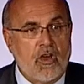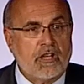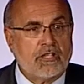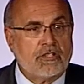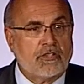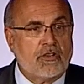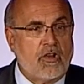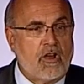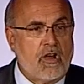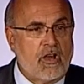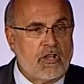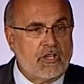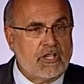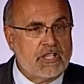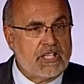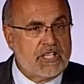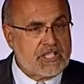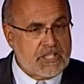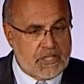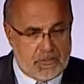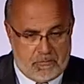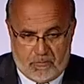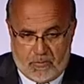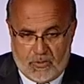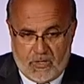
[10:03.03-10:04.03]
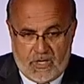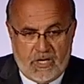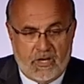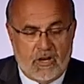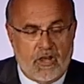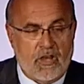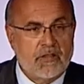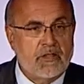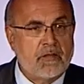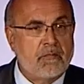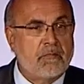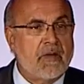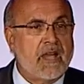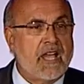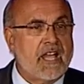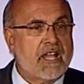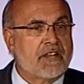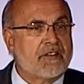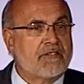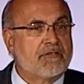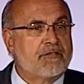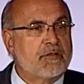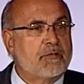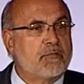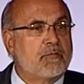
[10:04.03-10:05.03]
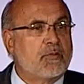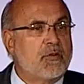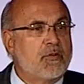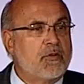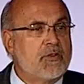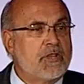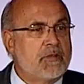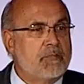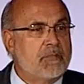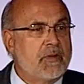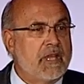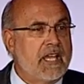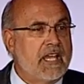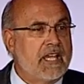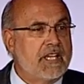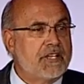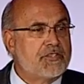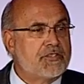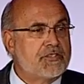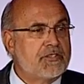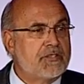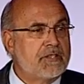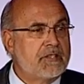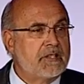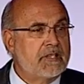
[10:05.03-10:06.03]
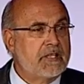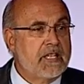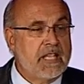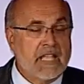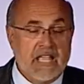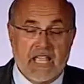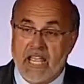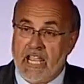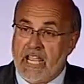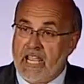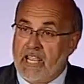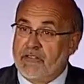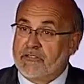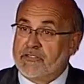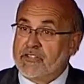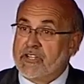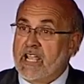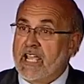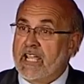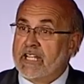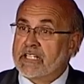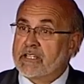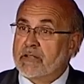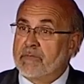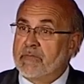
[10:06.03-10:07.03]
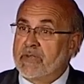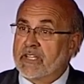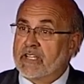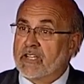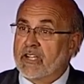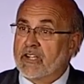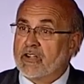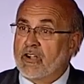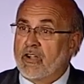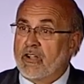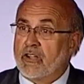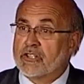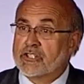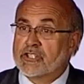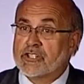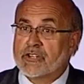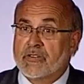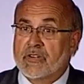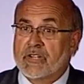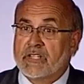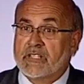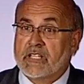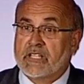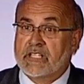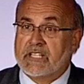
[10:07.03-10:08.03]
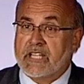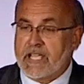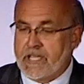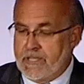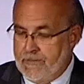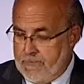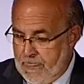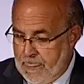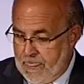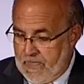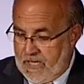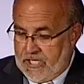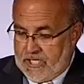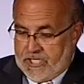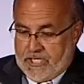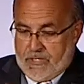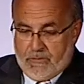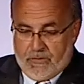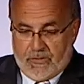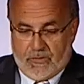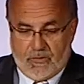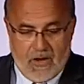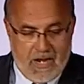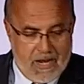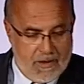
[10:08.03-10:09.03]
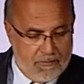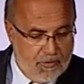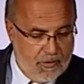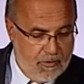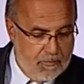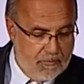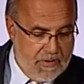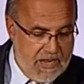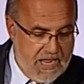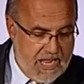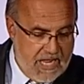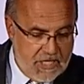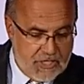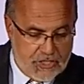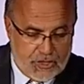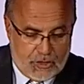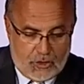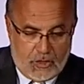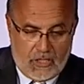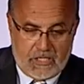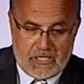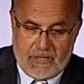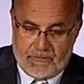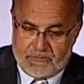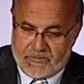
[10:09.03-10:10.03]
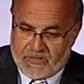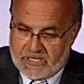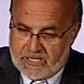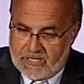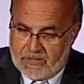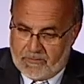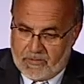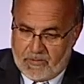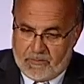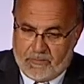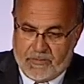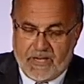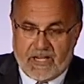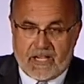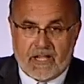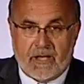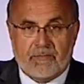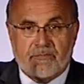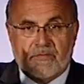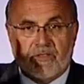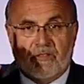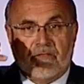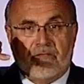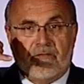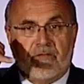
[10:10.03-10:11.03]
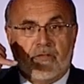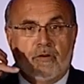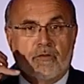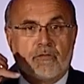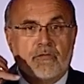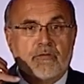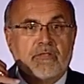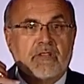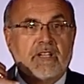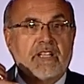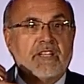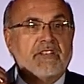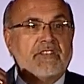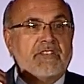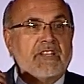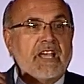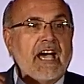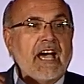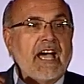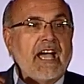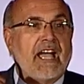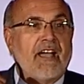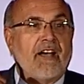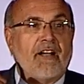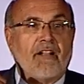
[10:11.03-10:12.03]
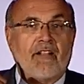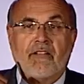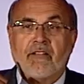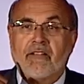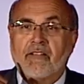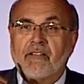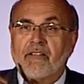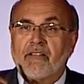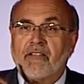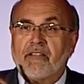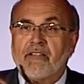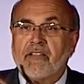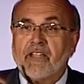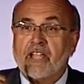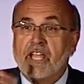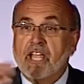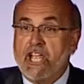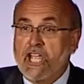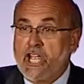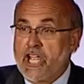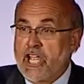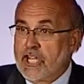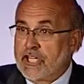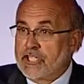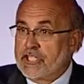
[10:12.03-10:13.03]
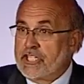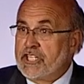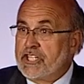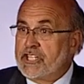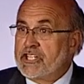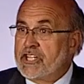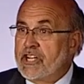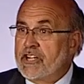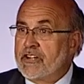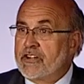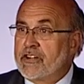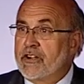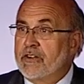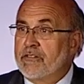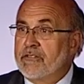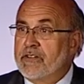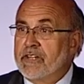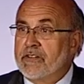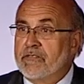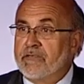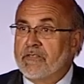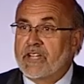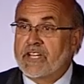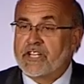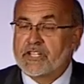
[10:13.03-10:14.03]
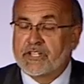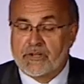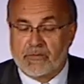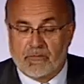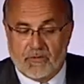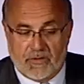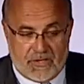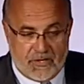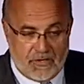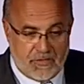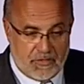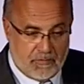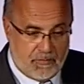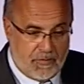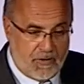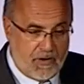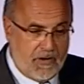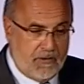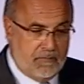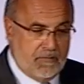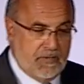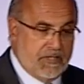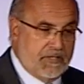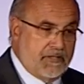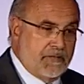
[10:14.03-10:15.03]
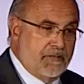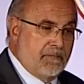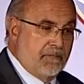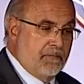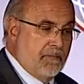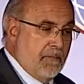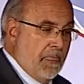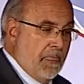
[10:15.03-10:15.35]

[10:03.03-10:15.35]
on-call list, put it on the back of her employee badge. If she had to make a call during the day, she would grab her badge, look up the number, pick up the phone, and dial. She shared her innovation with her department.